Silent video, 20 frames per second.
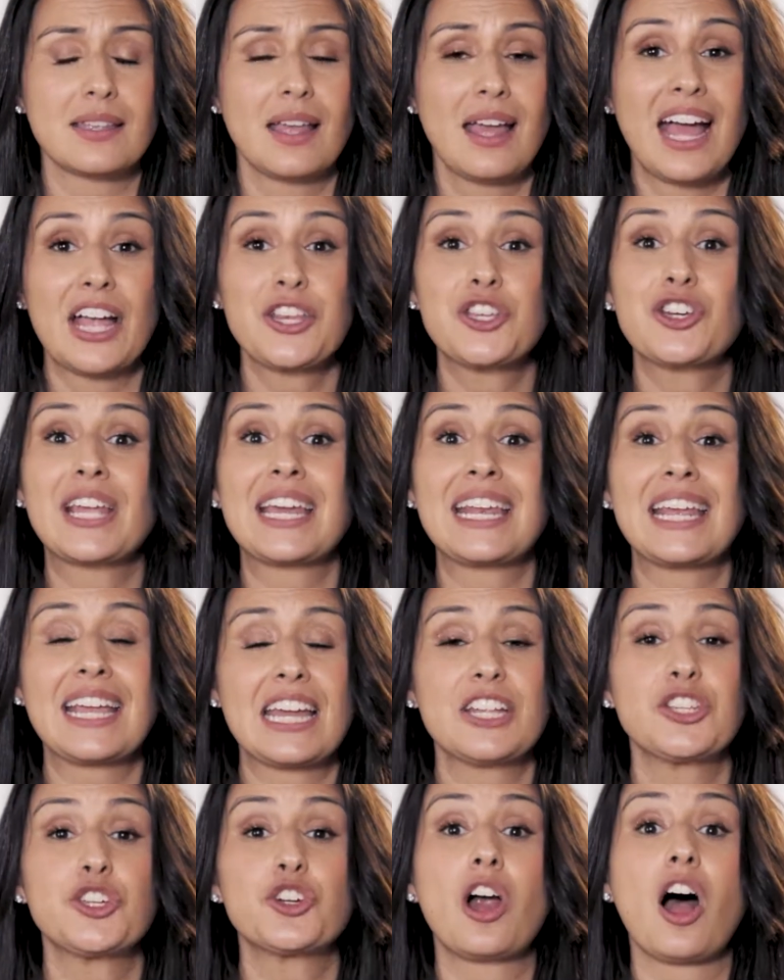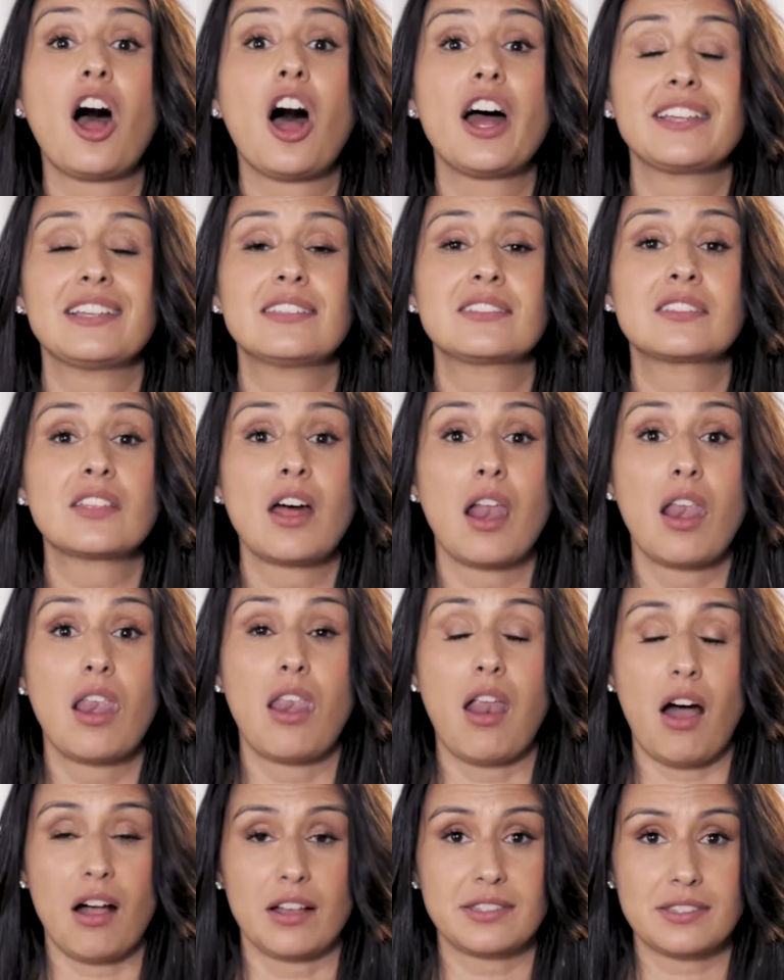and you're gonna get your audience
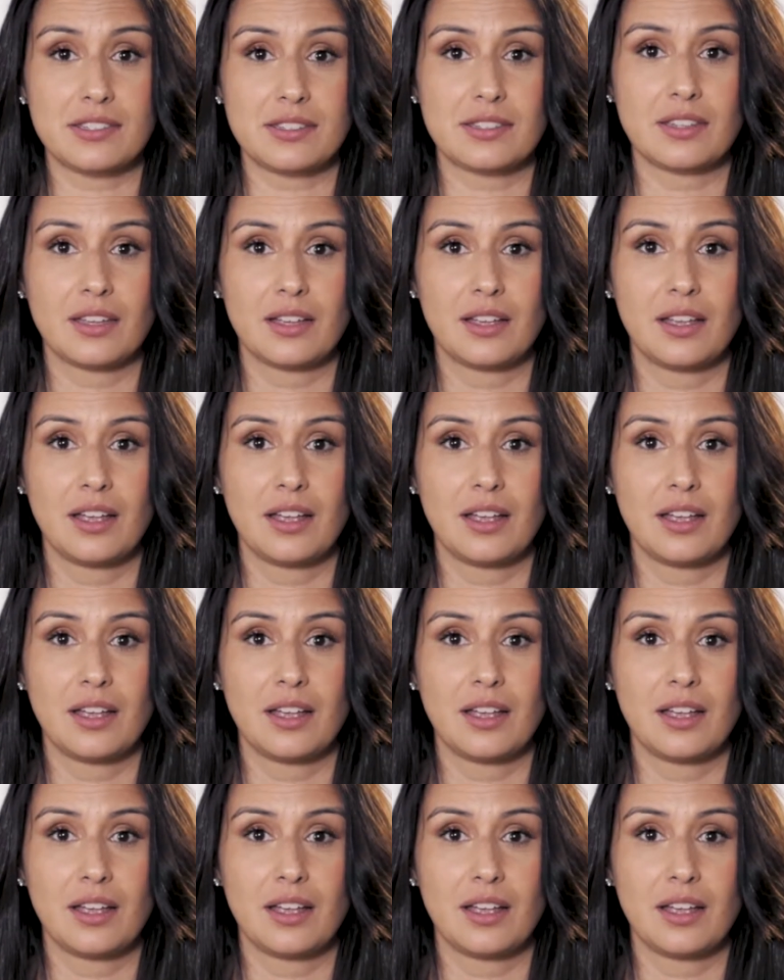lost.